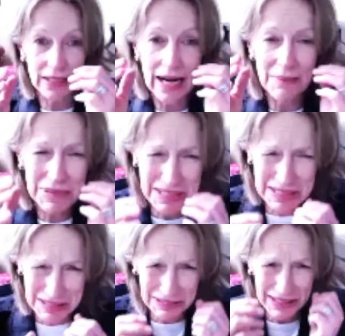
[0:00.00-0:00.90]
it, yeah. I'm
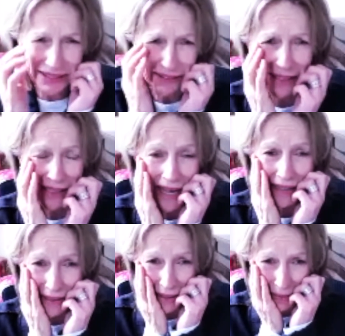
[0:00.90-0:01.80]
still yeah. hearing, I
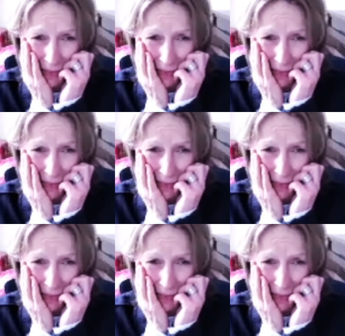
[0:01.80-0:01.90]
know,